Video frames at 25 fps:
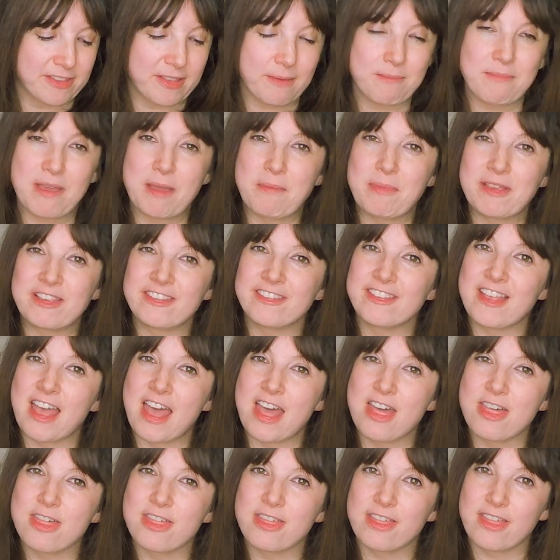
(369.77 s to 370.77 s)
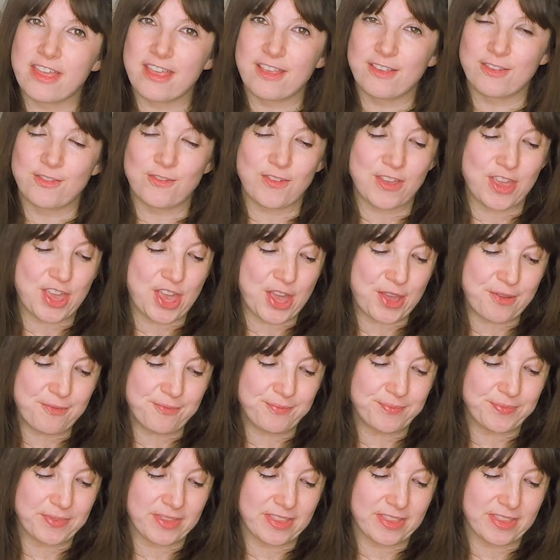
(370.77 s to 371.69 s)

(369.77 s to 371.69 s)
then maybe Seth is for you.